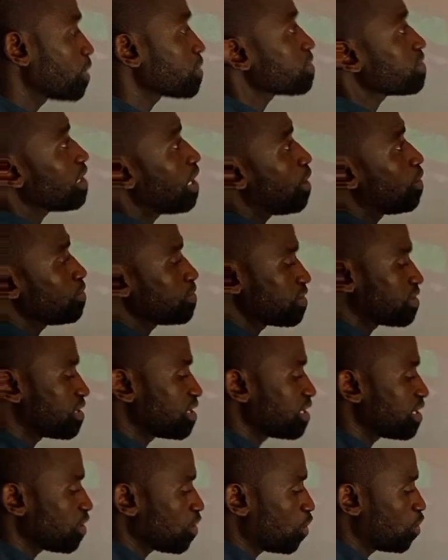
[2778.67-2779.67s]
what now?
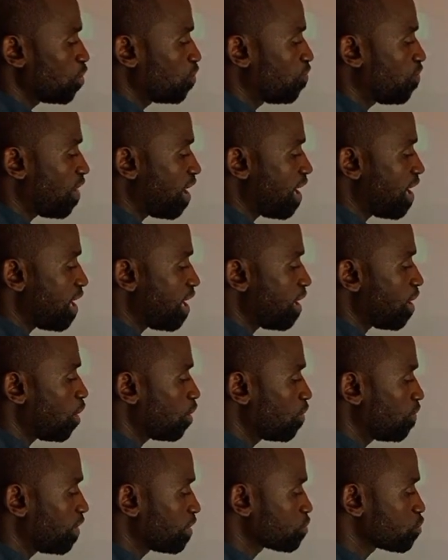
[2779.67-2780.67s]
3 all
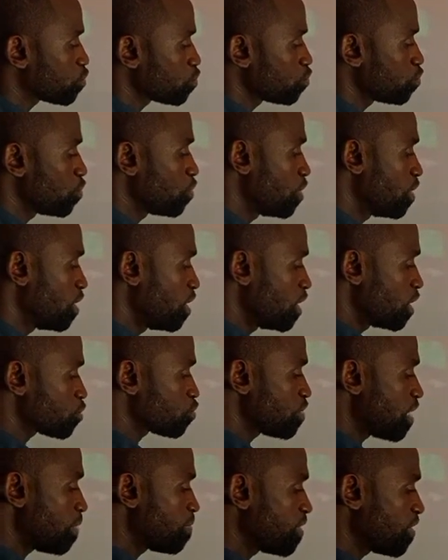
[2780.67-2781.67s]
over 2.
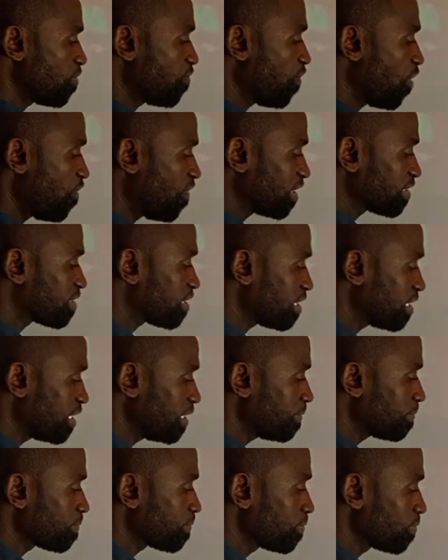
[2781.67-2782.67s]
So now be 4 over
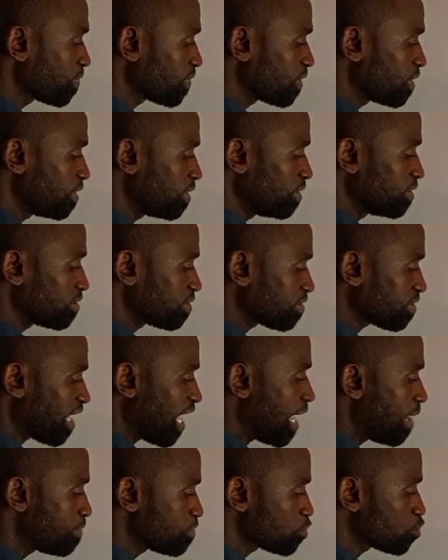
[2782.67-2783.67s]
3
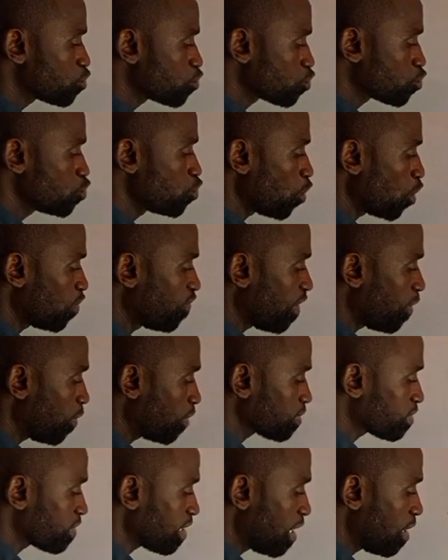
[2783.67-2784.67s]
times 2 all over
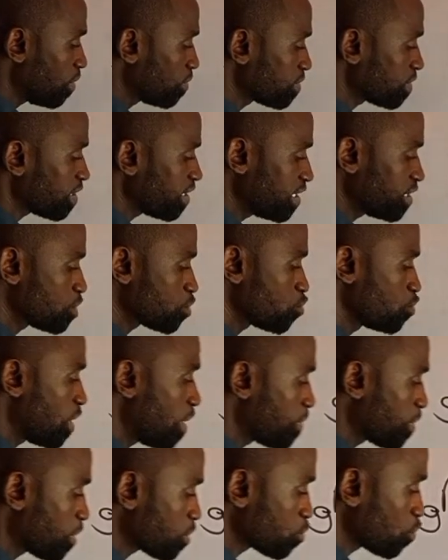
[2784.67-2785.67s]
what now? 3. So
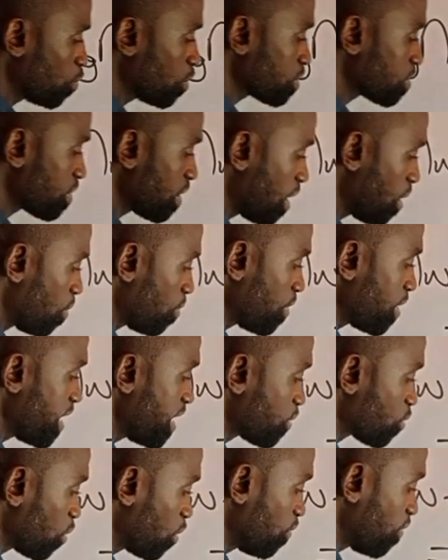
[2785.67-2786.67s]
now because what now?
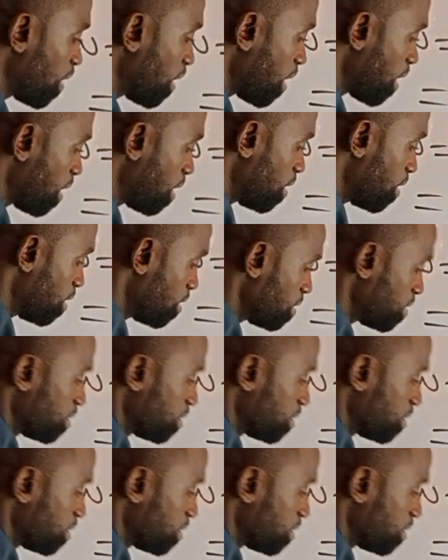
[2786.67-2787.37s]
8 all over.